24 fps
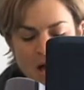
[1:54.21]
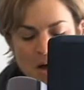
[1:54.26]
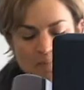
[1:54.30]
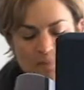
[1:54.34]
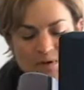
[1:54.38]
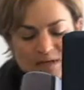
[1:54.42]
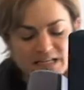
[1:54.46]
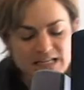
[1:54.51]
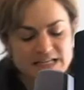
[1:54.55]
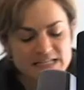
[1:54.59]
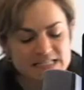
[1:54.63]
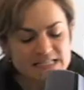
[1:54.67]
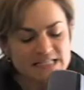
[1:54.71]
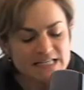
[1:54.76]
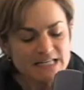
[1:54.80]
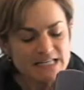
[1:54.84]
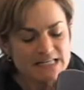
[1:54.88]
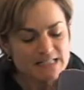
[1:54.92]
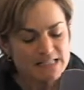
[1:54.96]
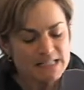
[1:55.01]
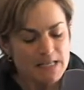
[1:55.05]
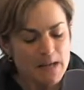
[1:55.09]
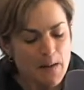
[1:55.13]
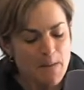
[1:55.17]
But is
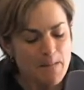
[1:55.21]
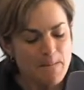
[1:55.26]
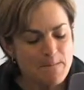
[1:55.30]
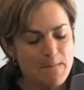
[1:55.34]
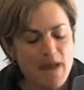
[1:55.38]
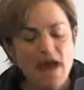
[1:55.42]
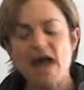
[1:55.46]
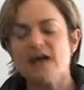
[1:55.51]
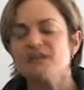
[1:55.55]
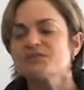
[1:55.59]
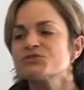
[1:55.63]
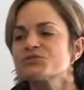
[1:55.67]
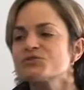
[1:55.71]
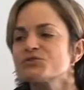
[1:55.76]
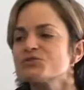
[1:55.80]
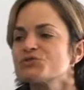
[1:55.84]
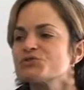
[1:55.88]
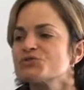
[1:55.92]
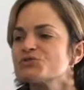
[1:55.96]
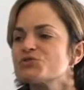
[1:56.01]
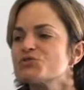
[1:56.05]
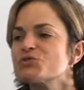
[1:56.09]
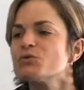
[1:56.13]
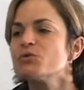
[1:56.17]
this
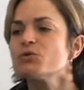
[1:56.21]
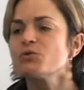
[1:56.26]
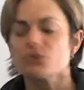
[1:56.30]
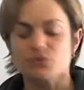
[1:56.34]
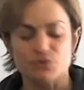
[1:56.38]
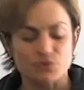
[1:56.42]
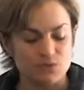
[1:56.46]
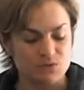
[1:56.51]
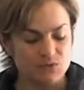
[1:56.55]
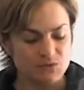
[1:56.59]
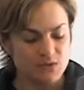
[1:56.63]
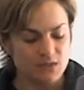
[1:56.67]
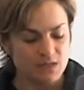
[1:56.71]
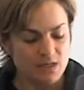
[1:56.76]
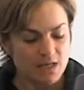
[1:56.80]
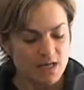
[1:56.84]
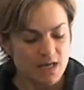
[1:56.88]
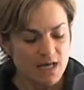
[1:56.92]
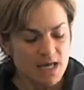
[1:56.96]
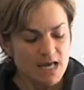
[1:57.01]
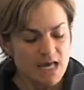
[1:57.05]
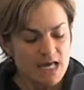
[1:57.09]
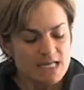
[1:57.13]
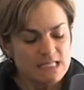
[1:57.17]
master's tools
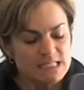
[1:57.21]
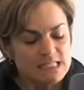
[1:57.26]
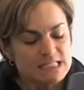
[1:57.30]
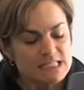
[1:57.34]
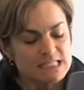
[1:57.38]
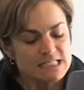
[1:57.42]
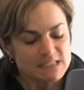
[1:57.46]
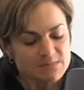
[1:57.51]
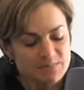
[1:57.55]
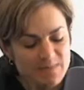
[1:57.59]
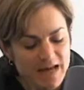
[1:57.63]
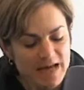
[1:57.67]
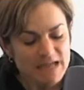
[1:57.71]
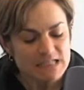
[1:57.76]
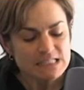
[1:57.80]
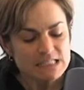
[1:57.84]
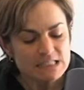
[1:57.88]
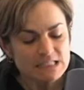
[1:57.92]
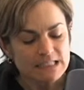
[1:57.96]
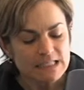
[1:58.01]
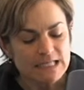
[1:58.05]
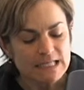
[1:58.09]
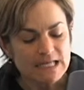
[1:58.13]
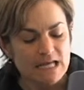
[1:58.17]

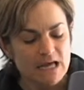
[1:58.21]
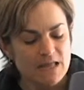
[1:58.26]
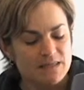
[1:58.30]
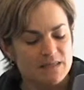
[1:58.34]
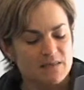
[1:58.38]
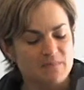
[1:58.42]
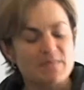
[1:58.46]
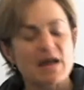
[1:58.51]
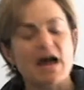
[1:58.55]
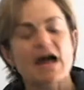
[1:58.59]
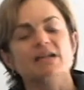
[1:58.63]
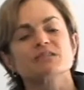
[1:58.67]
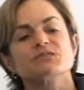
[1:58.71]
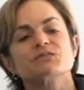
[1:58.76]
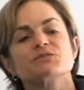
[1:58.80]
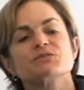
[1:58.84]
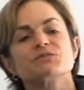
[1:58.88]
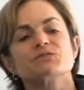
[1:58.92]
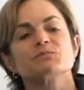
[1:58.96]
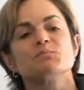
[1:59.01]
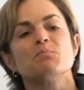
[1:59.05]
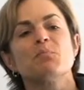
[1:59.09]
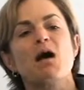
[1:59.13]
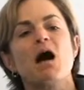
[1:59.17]
dismantling the
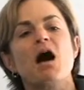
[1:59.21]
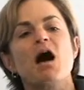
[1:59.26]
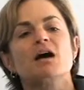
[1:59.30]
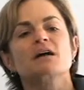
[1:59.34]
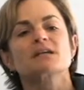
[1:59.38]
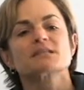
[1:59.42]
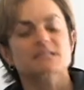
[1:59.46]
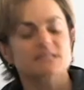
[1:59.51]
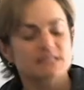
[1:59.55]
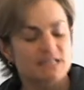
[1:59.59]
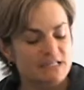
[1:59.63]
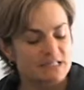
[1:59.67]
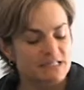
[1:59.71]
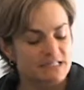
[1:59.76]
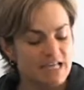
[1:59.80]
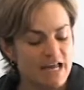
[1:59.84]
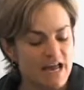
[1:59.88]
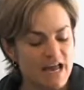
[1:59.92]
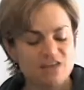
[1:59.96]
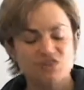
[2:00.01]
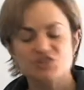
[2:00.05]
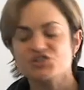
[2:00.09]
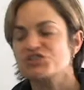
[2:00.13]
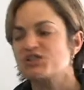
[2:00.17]
master's box
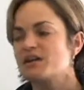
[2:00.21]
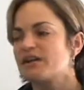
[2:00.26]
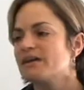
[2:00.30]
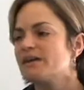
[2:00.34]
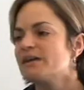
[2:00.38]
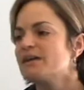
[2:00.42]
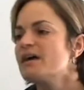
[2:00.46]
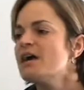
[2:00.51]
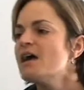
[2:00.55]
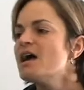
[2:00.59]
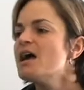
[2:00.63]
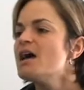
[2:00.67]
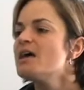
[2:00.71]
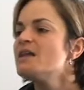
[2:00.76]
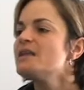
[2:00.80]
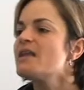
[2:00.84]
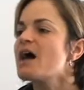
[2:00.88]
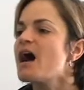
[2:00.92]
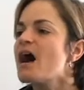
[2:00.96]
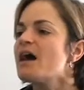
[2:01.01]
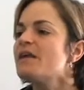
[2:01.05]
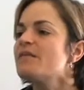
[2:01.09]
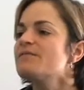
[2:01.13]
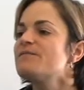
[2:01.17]
tension
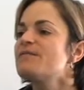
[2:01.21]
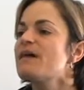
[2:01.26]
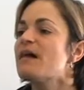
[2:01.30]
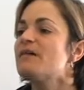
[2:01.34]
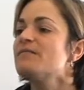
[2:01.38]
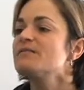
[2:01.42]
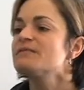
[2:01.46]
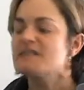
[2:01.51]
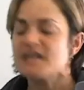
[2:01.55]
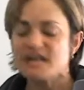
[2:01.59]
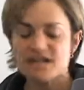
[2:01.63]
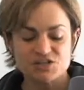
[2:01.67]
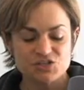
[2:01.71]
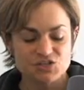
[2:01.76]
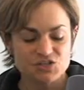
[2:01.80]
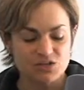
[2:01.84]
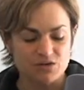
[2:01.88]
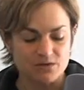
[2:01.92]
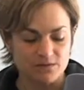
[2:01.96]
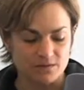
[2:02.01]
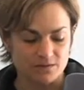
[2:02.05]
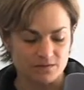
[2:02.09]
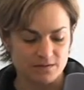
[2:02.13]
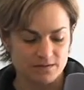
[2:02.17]
not
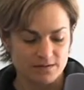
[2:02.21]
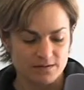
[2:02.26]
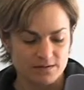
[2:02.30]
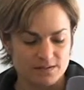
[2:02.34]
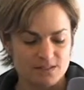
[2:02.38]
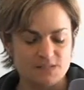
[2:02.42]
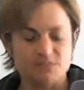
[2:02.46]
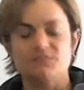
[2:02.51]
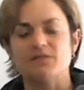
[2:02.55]
foundational to